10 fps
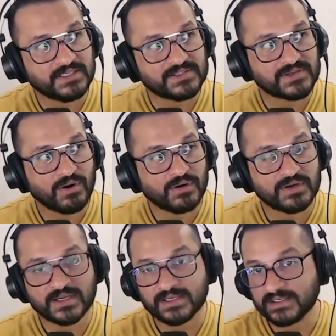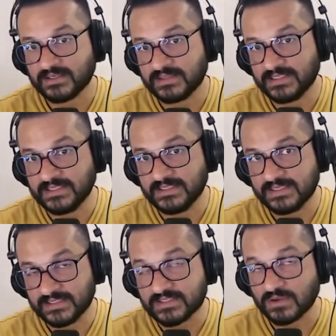it's called
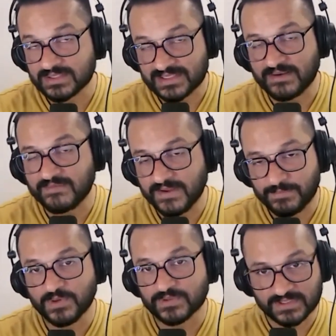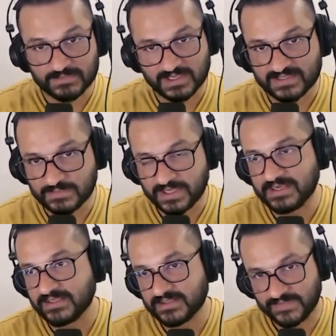Self Hypnosis Mastermind.
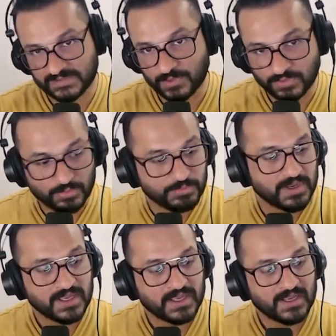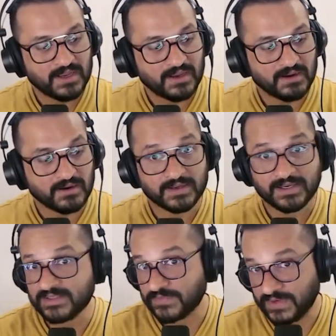It's a Facebook group. It
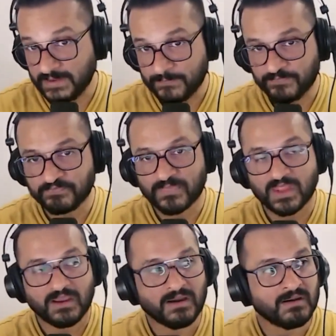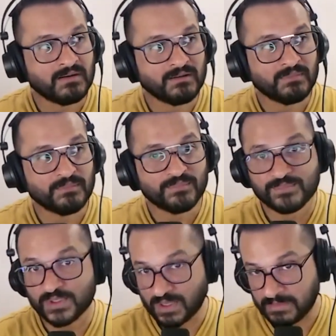is free.
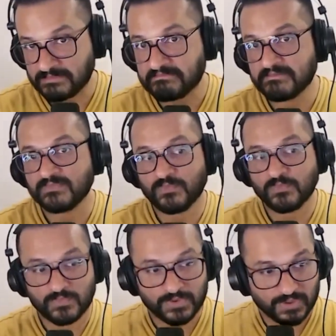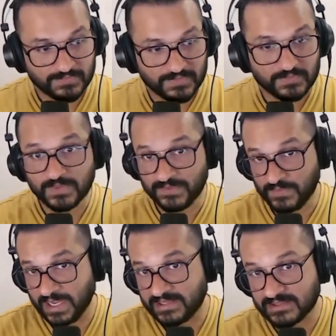So come, if you
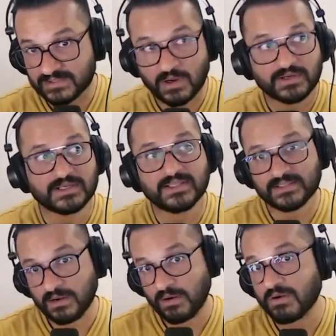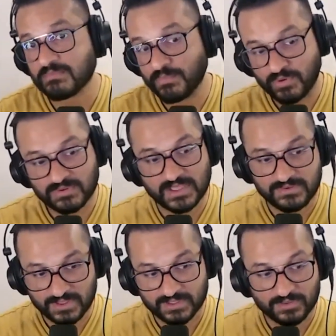like this content, there's a lot more that
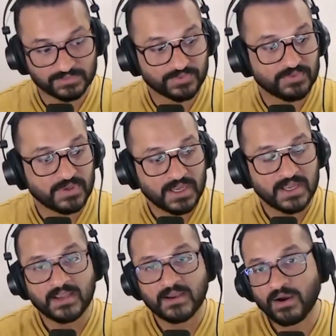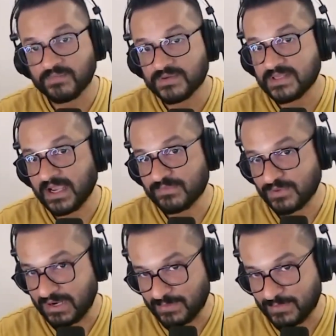you can go through. Obviously, I
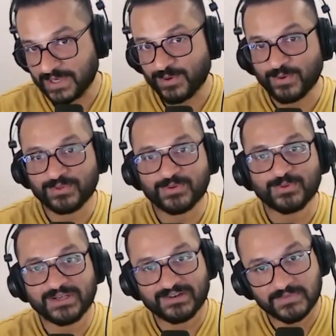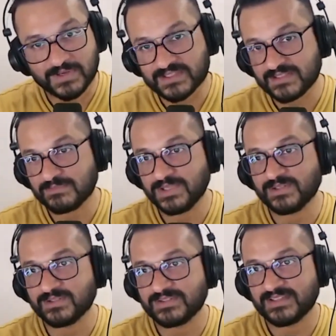would recommend go through in reverse,
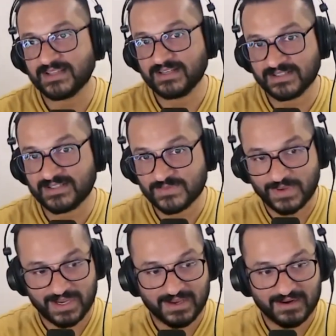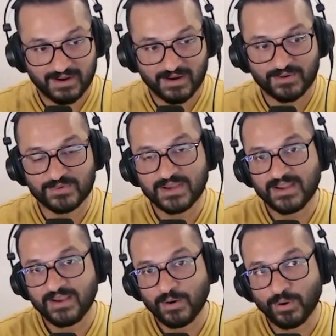because this is where now
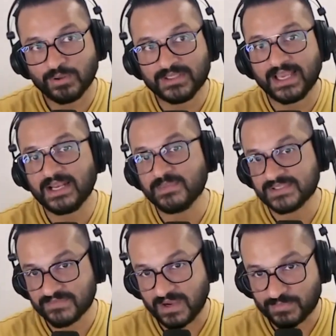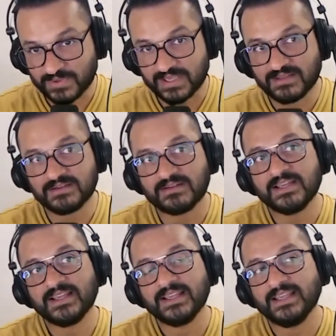all the elements have come together.
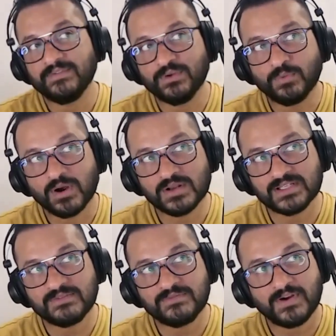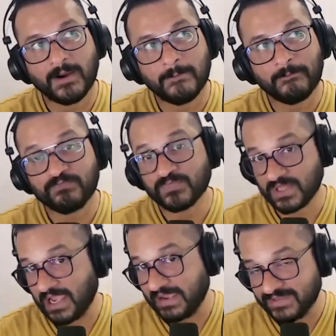If you watch it from,
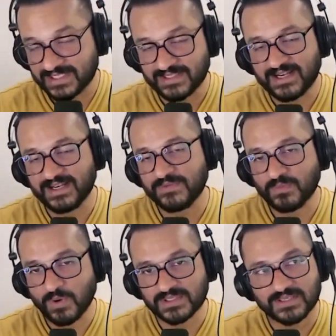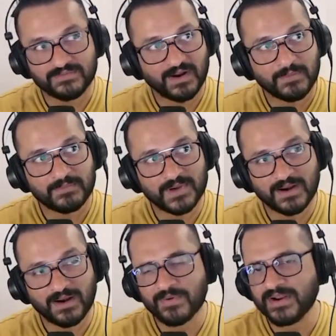having said that, if you watch it from
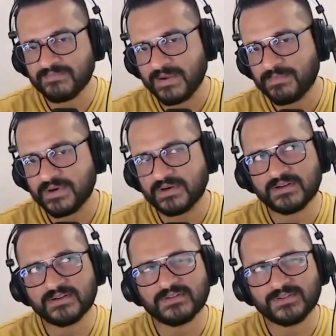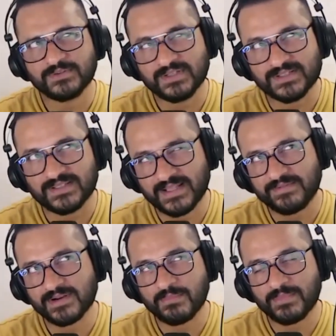around November to
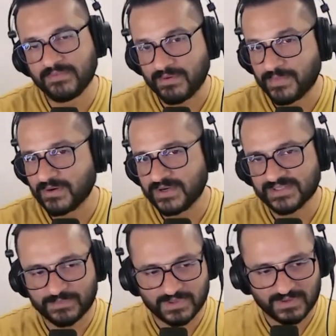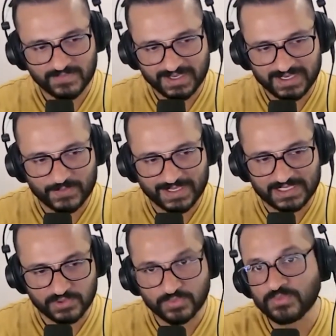November or December of
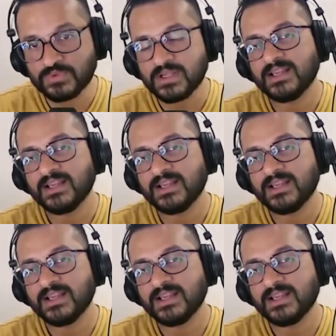2022,